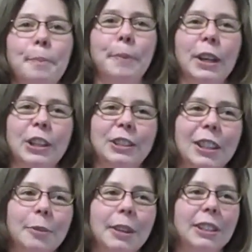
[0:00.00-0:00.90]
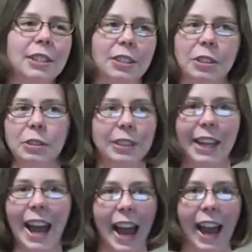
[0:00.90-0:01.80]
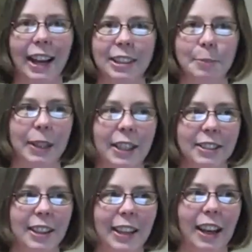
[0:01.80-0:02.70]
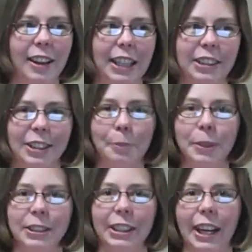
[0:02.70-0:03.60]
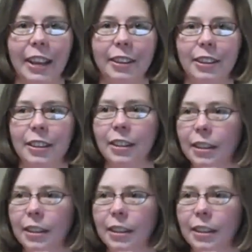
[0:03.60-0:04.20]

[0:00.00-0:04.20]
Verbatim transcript: But you didn't want to just use tags because then they all get jumbled together.